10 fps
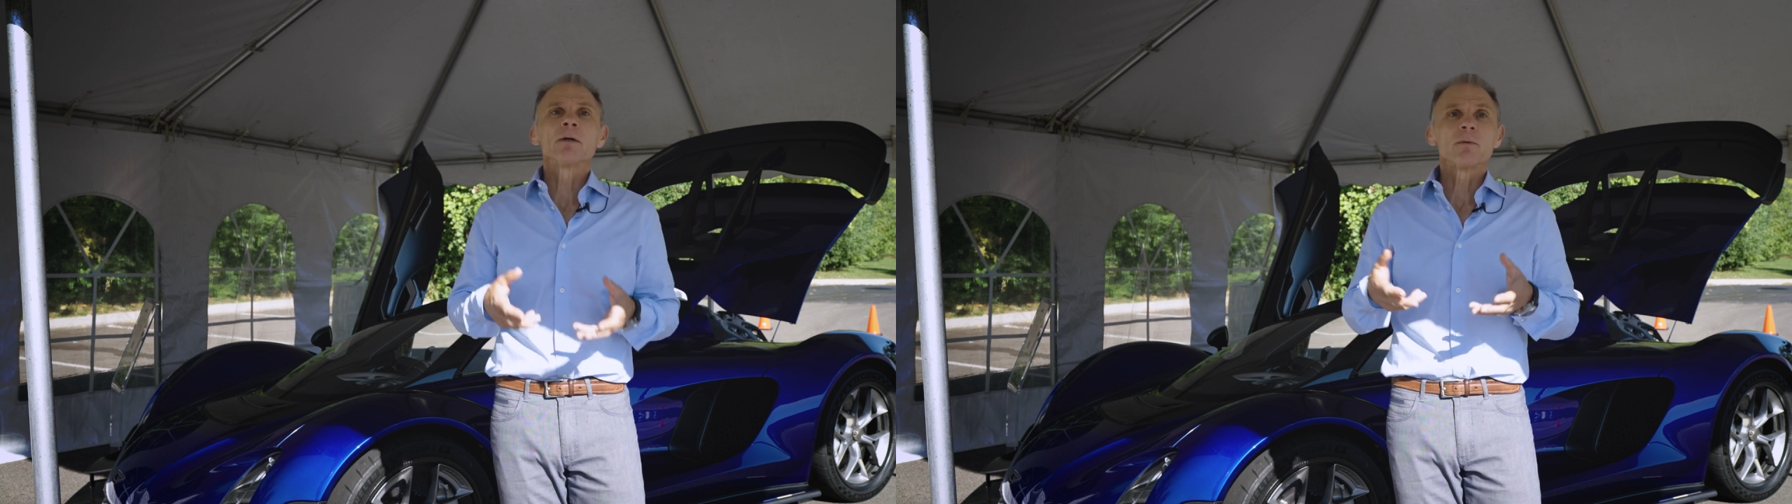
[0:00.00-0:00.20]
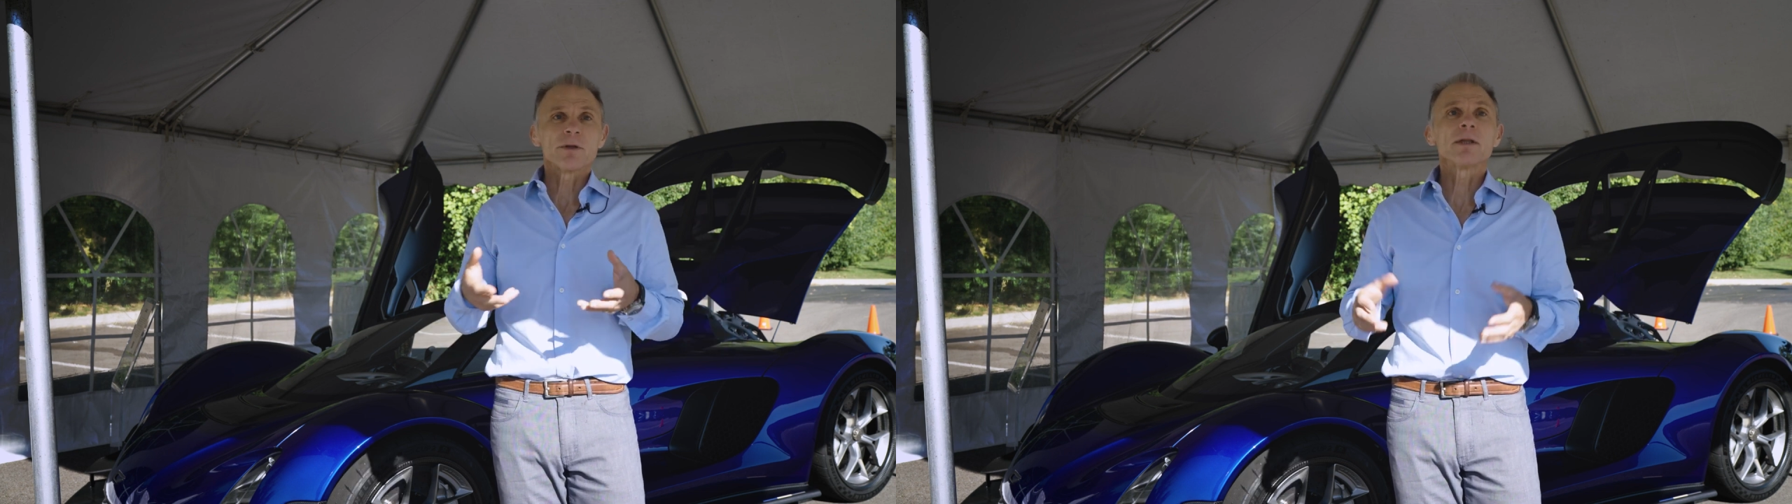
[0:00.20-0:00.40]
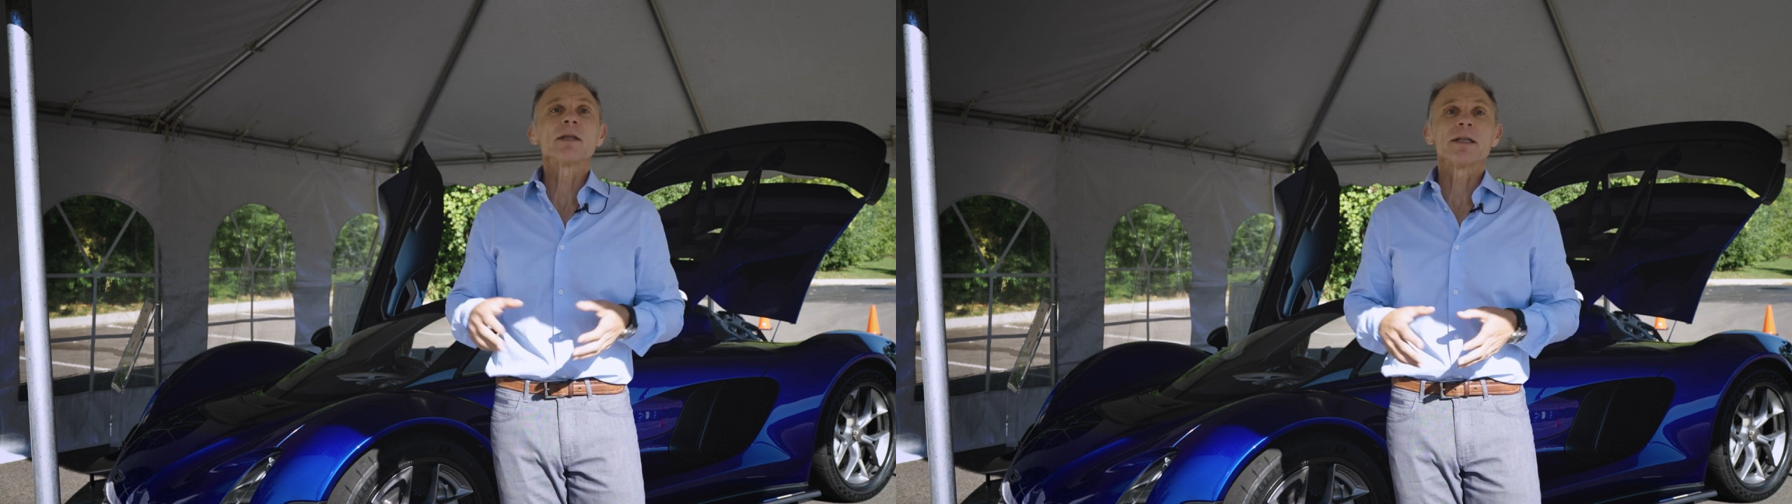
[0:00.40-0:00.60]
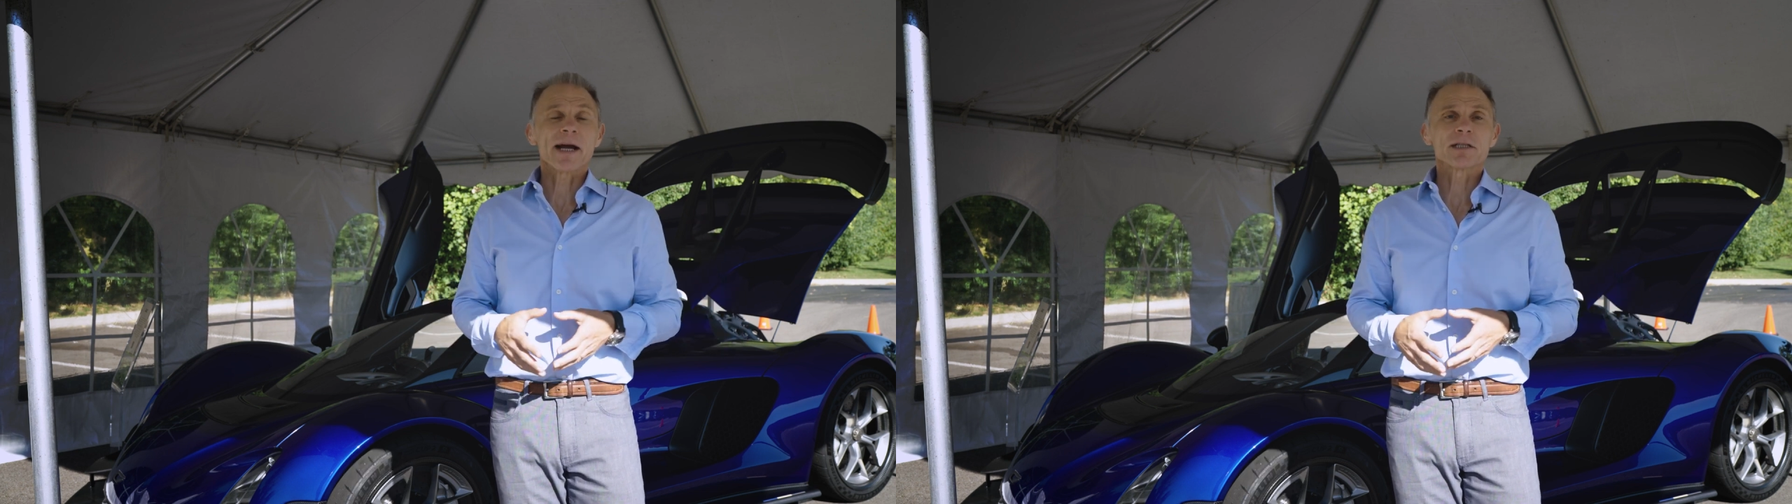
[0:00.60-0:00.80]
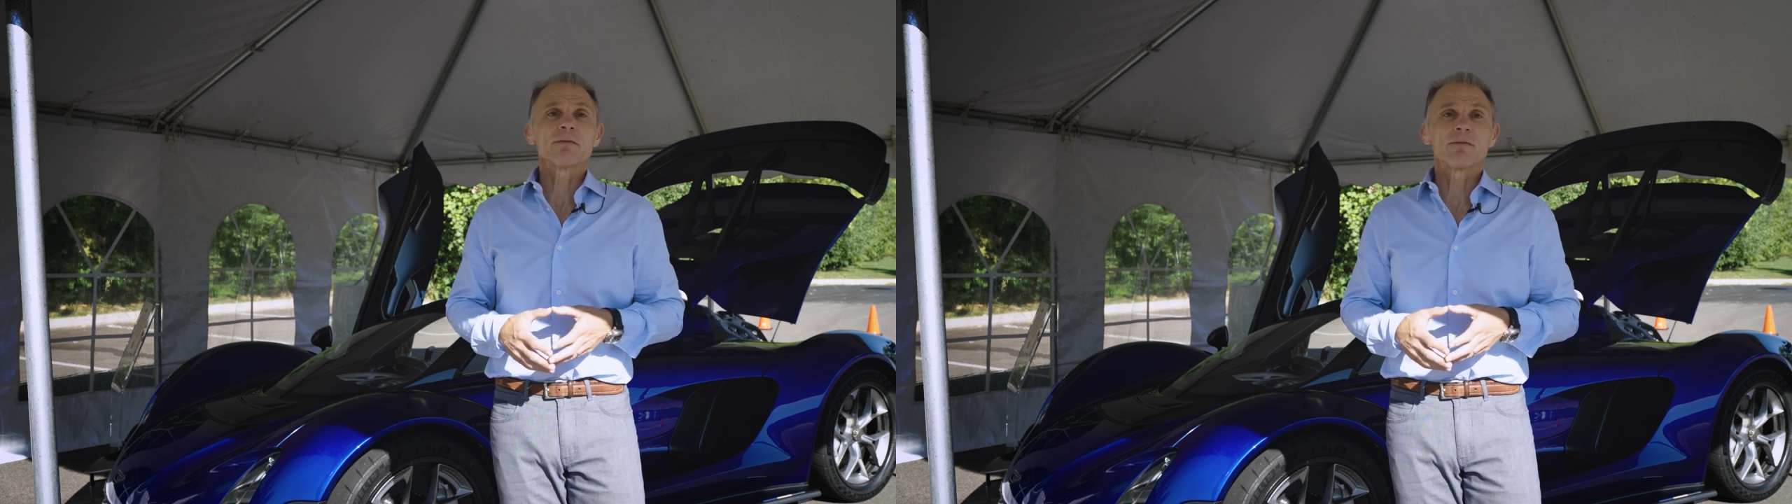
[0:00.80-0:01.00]
Within the
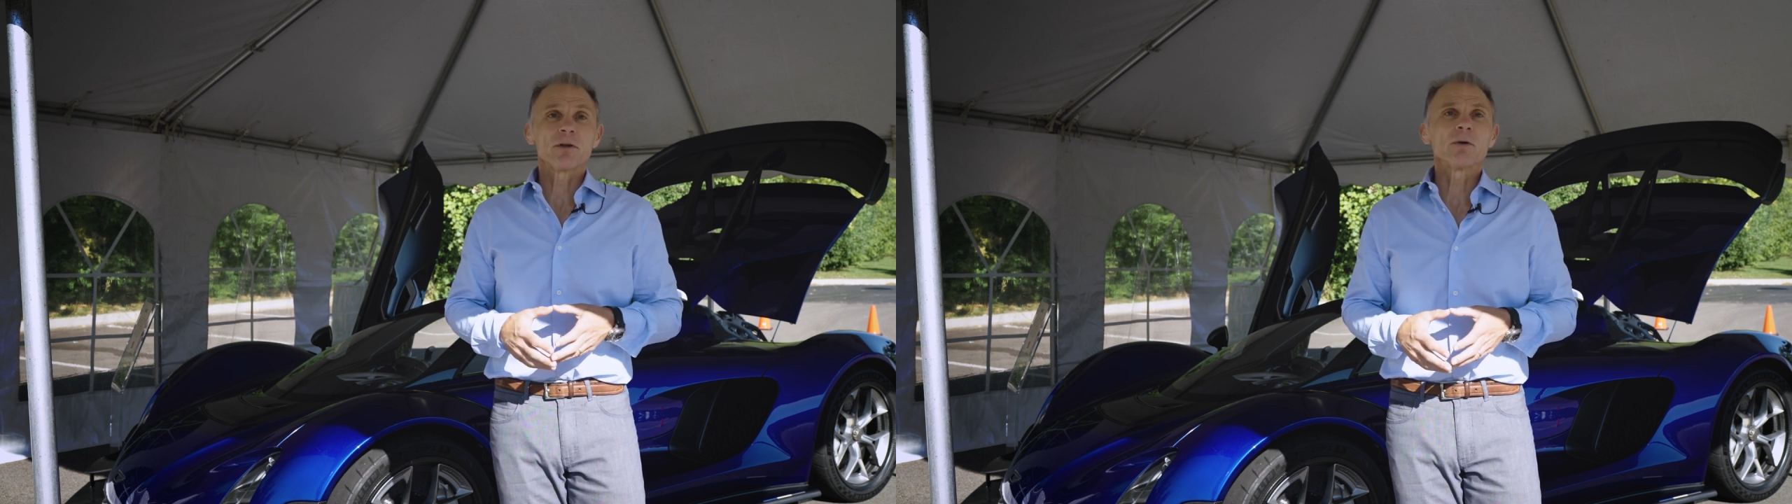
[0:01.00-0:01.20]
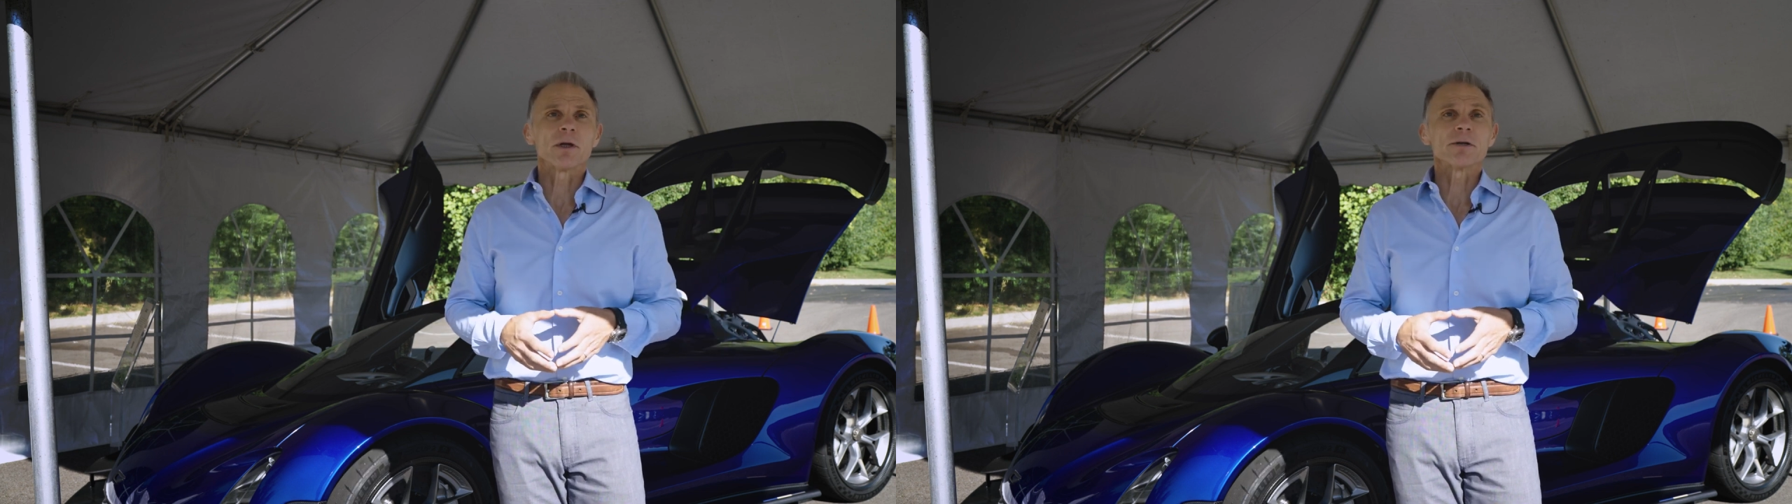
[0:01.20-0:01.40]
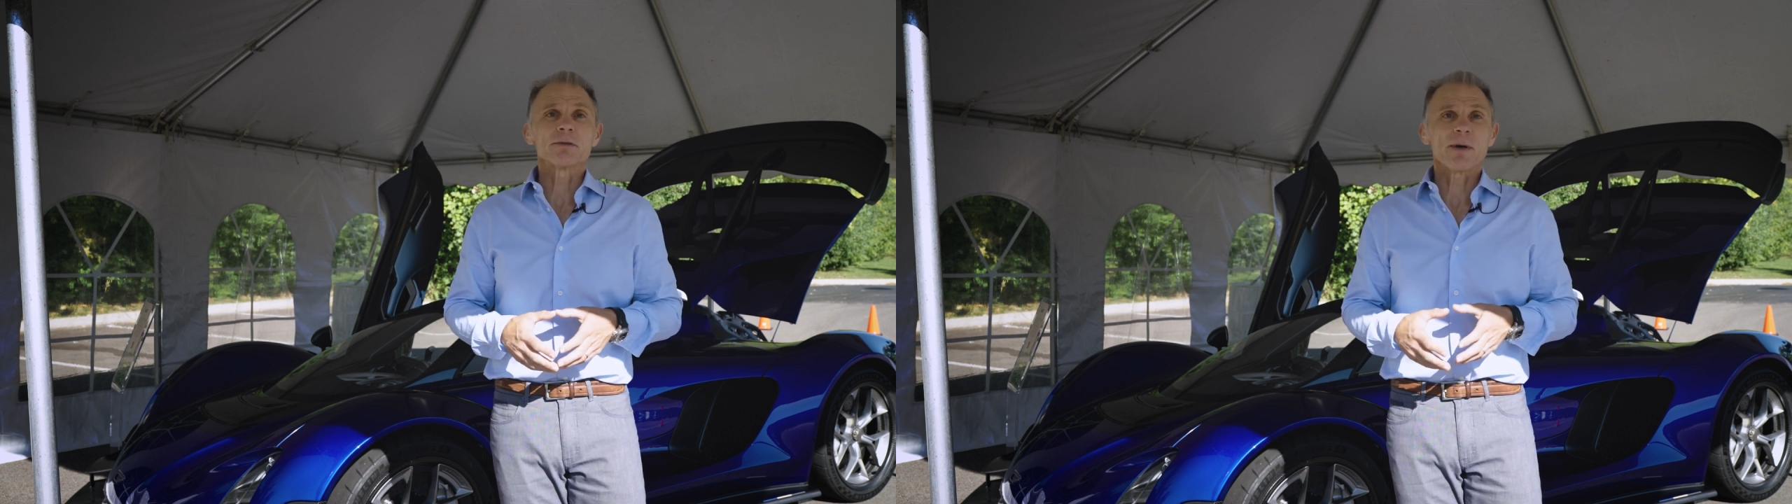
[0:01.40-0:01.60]
next few years,